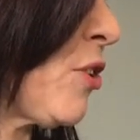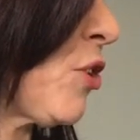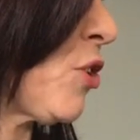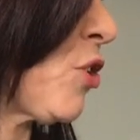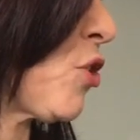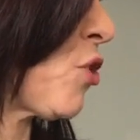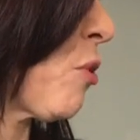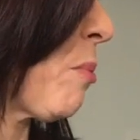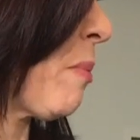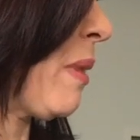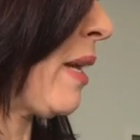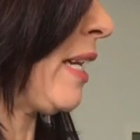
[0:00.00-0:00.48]
there's
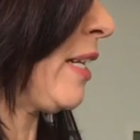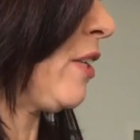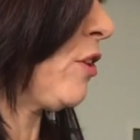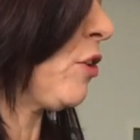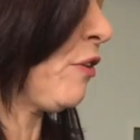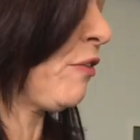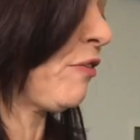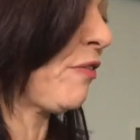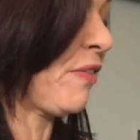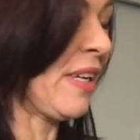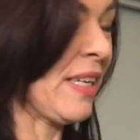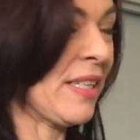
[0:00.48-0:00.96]
so many
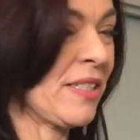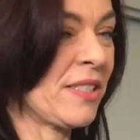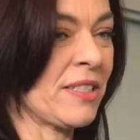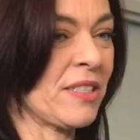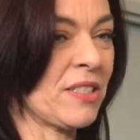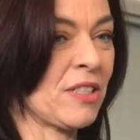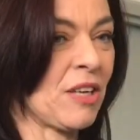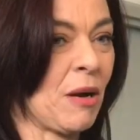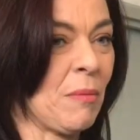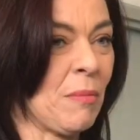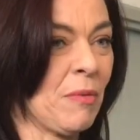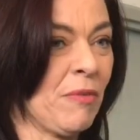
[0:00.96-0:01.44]
new
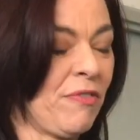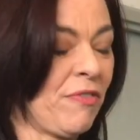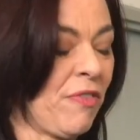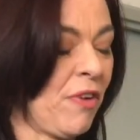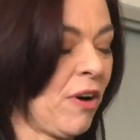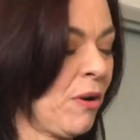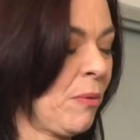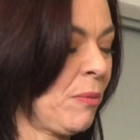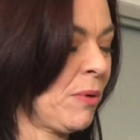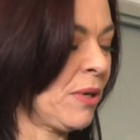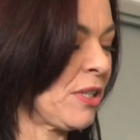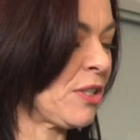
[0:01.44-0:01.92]
faces coming
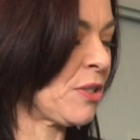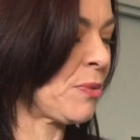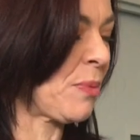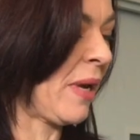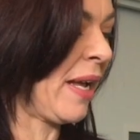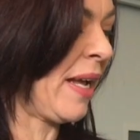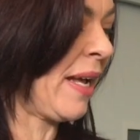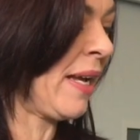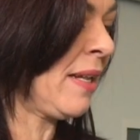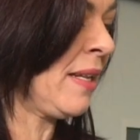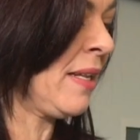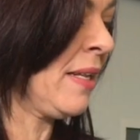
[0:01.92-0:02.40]
forward as
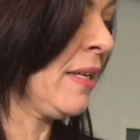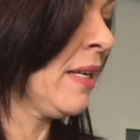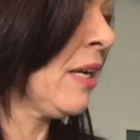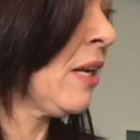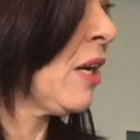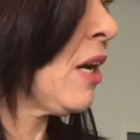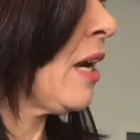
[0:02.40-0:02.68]
well